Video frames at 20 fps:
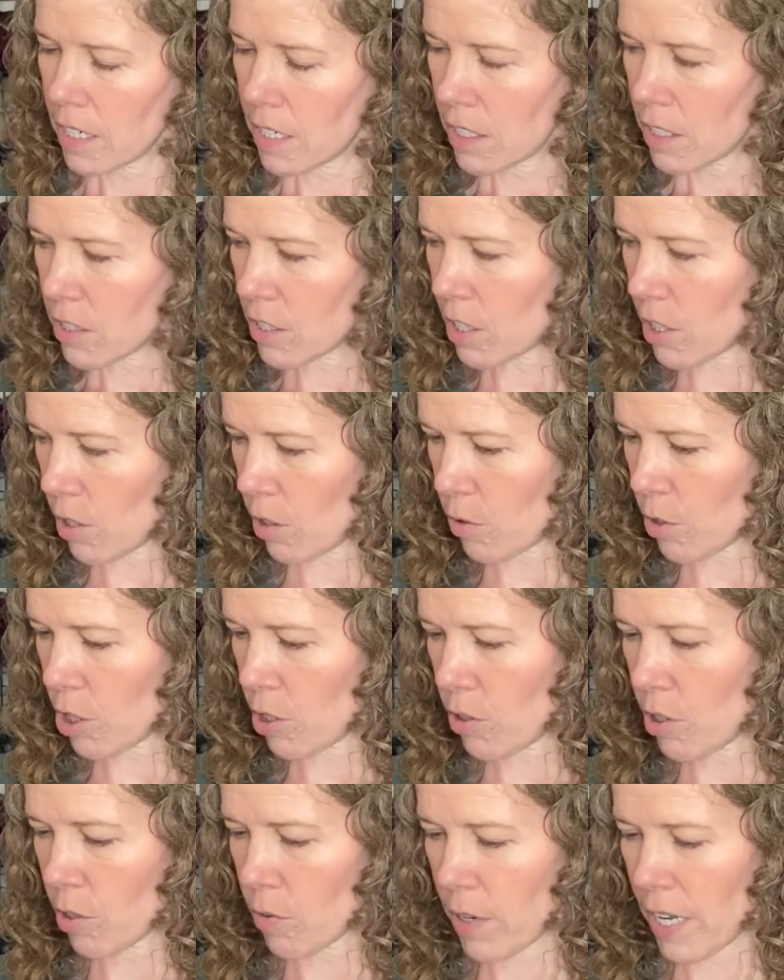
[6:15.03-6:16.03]
so you
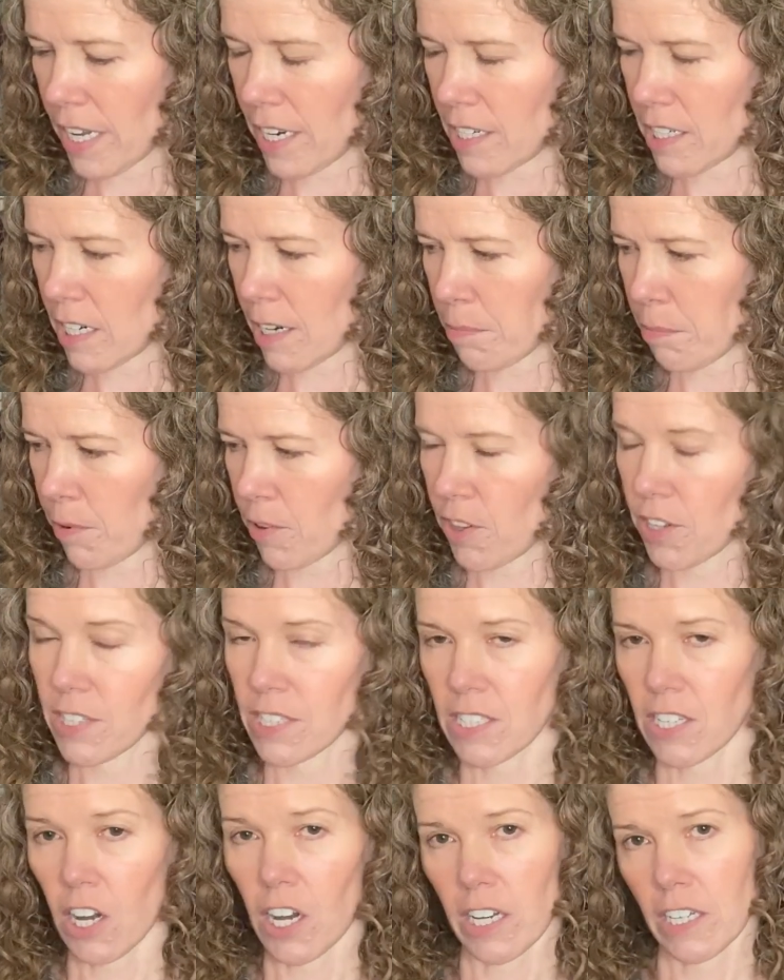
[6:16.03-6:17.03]
don't end up with a
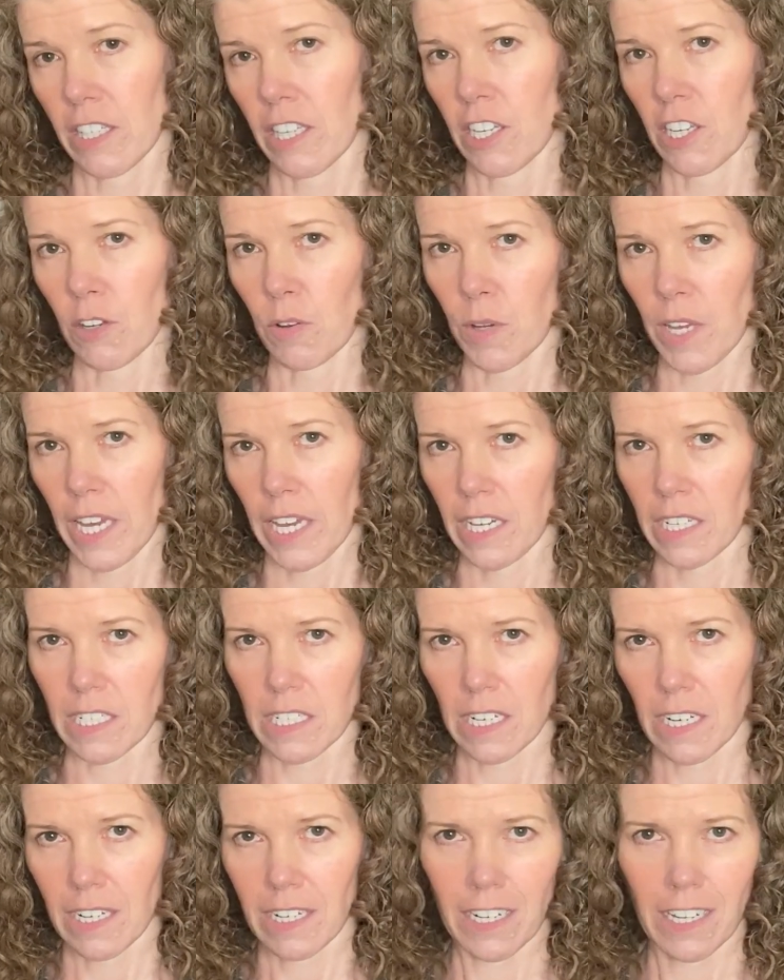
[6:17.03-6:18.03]
sock that you can't
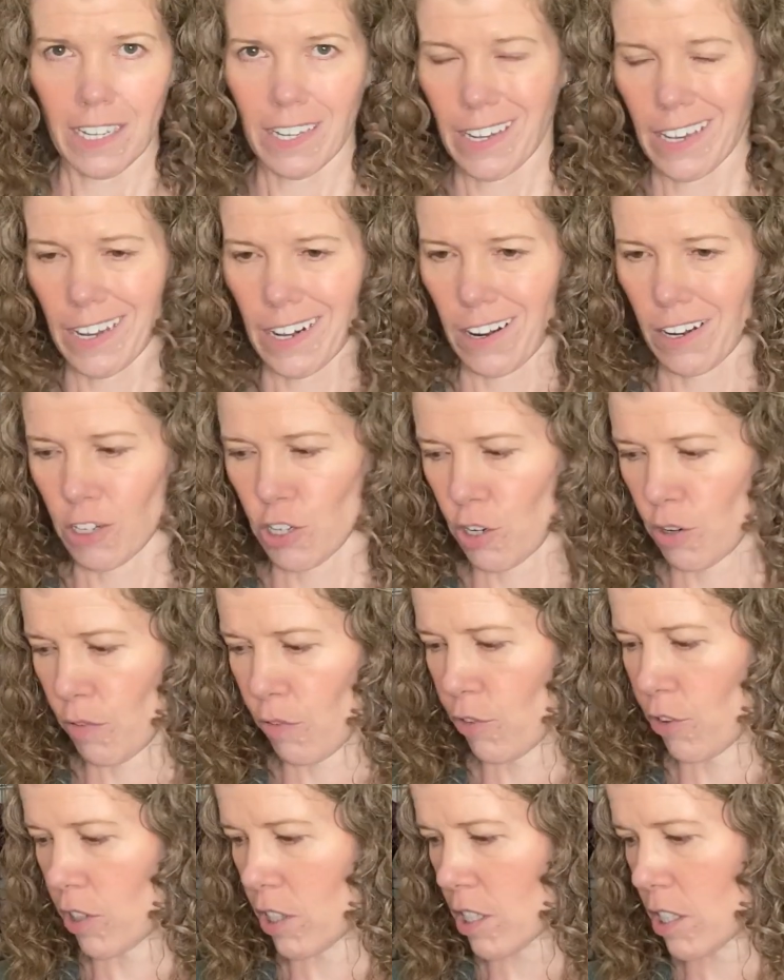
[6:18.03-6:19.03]
get on your
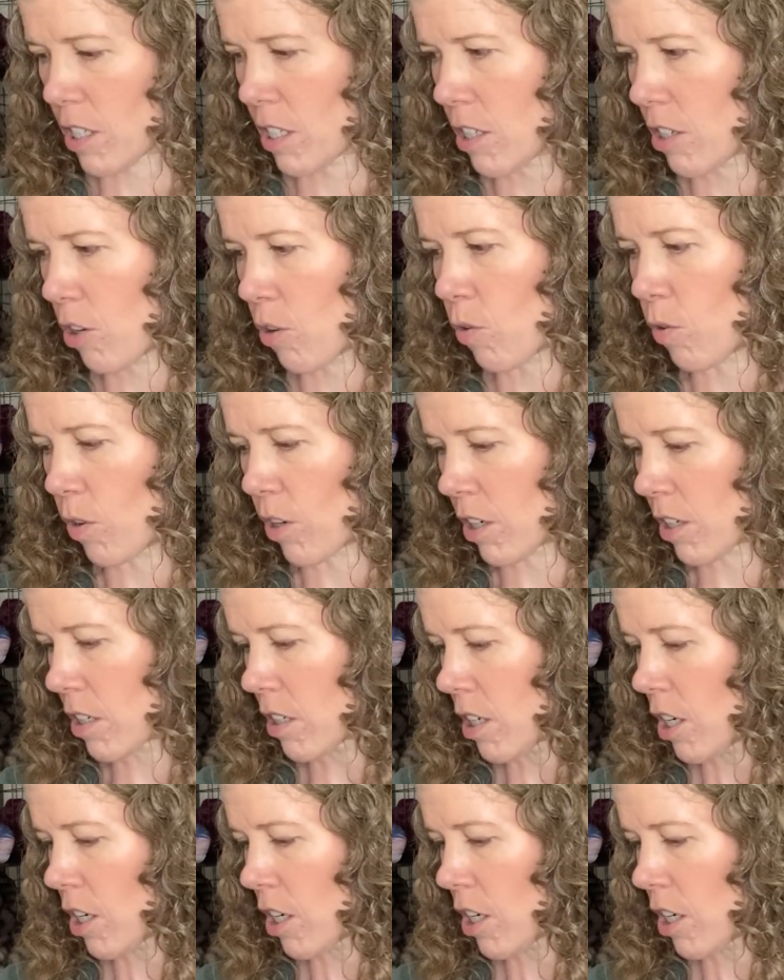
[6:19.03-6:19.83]
foot, or